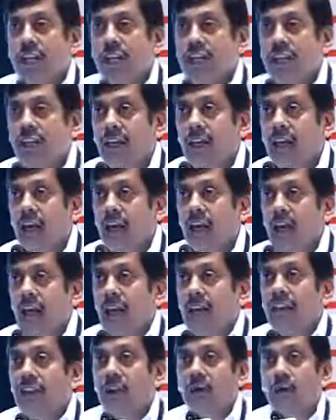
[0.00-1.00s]
It was a
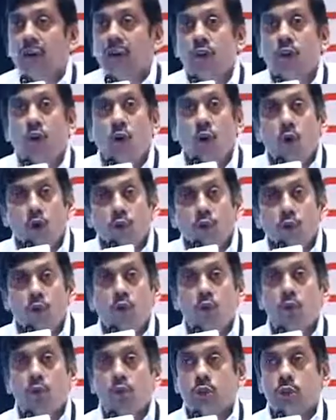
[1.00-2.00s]
year ending, but
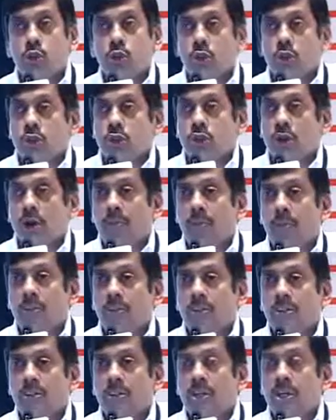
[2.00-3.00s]
even then we took the
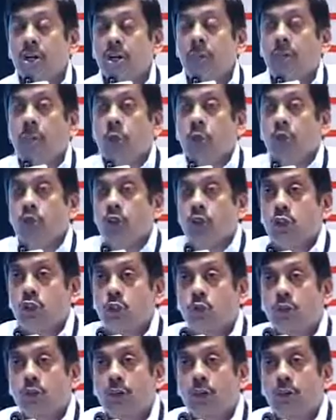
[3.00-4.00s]
risk because the
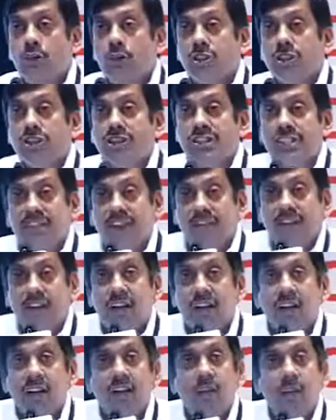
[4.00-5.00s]
confidence in the team
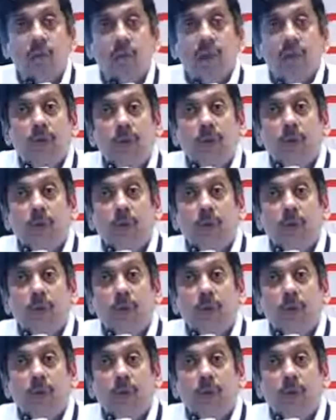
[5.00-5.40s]
was so